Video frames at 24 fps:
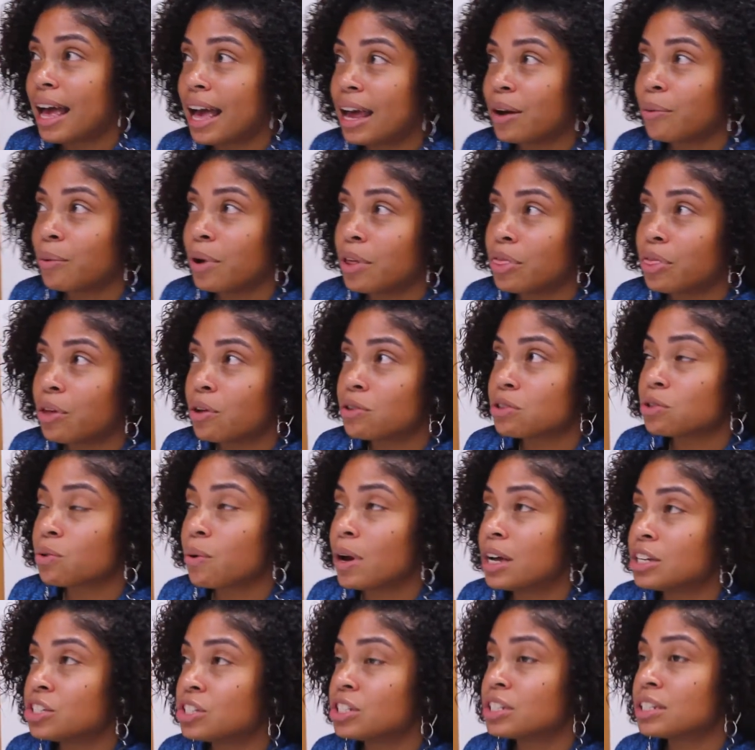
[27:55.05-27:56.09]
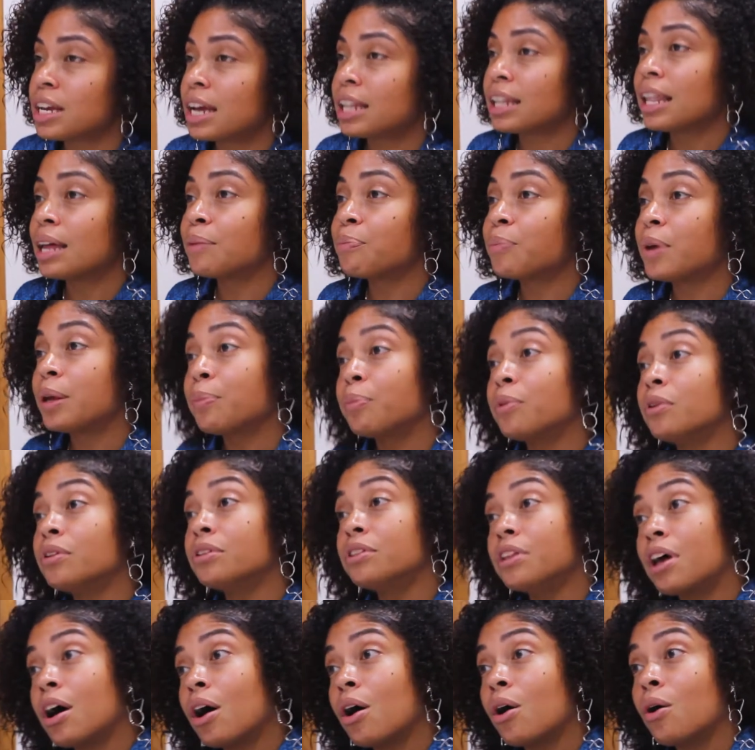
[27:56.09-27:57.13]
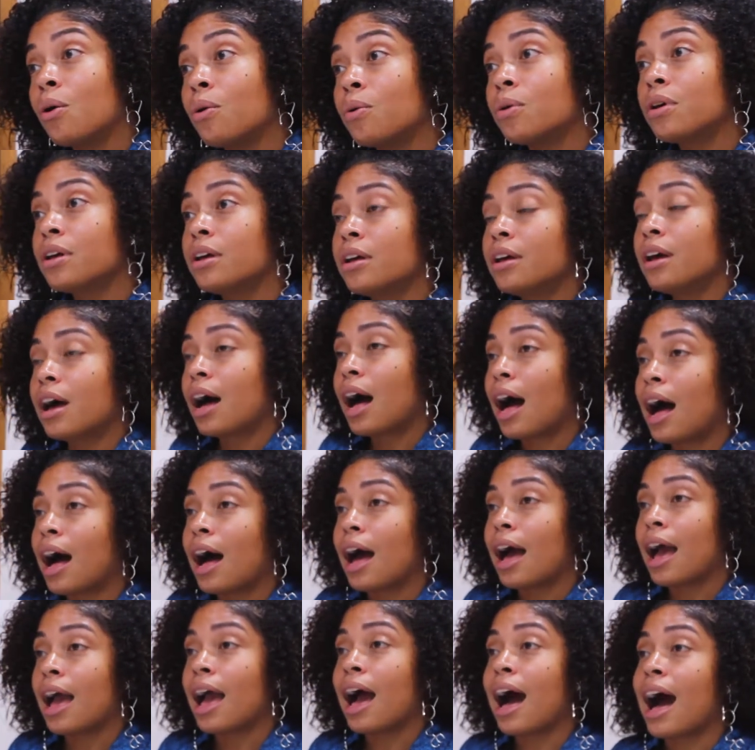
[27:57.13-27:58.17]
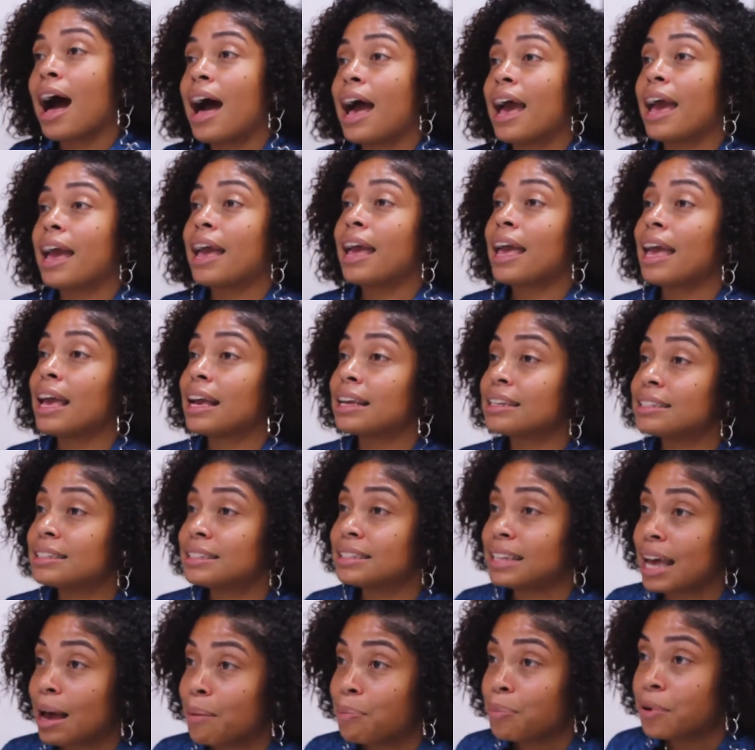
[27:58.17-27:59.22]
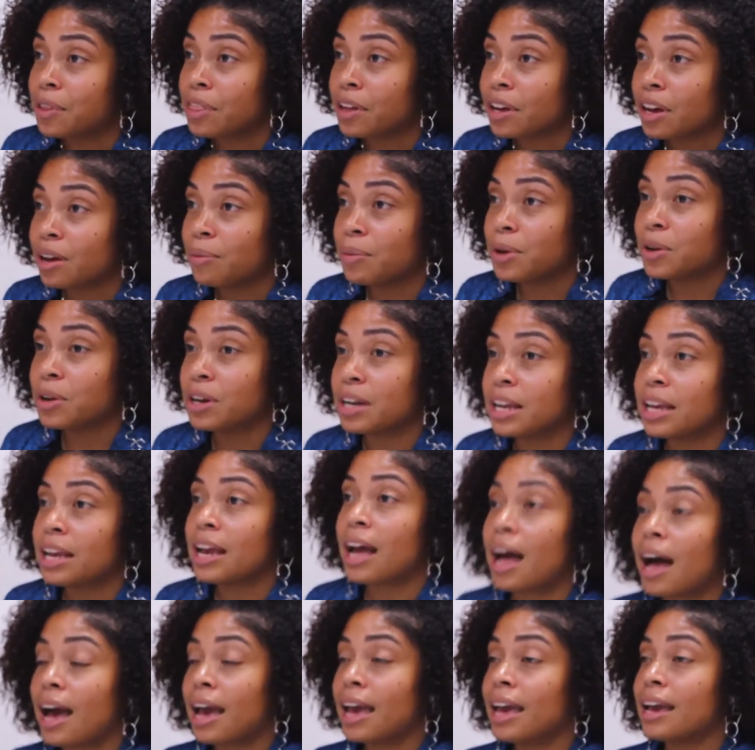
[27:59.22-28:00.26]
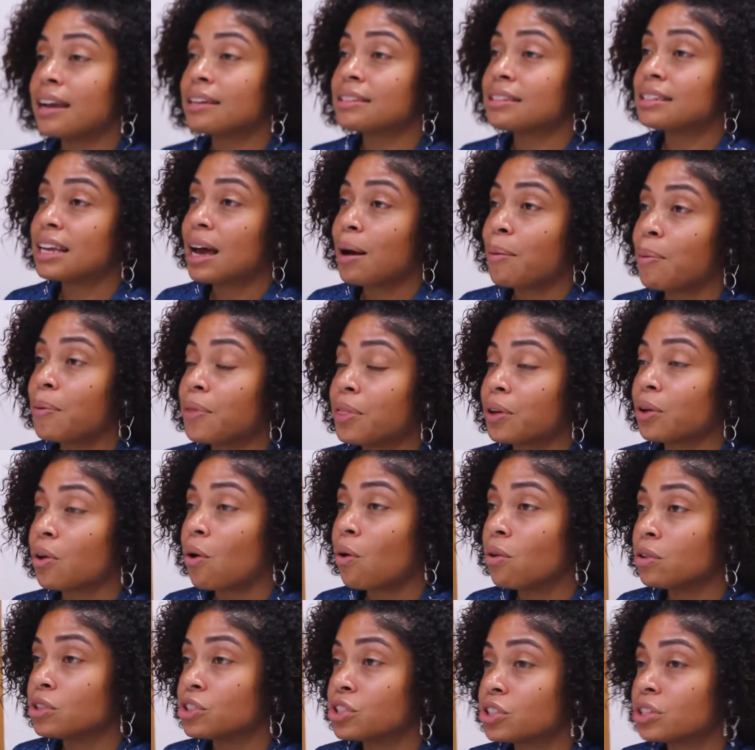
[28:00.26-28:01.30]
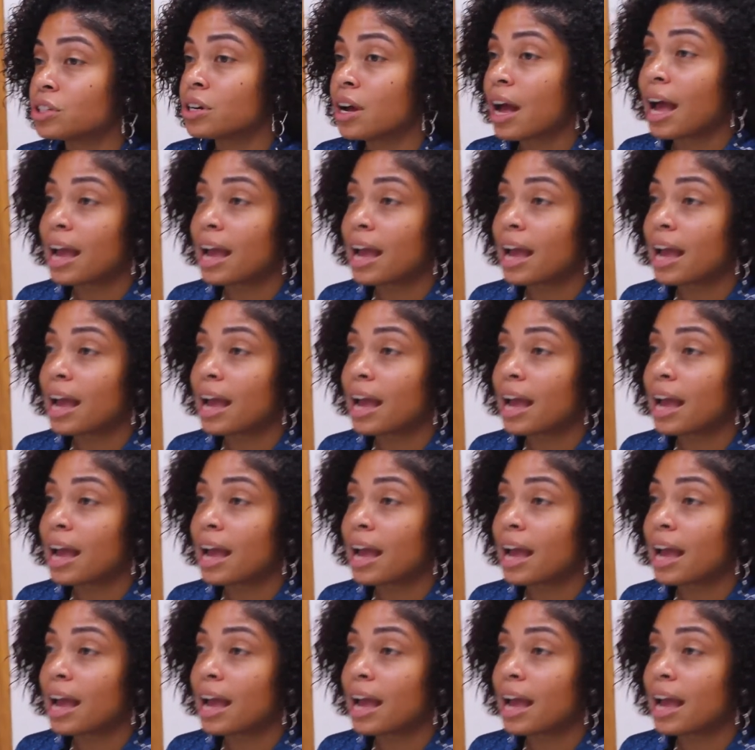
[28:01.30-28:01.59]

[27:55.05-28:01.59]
And with those questions, I let people know I accept the community. I accept the culture. I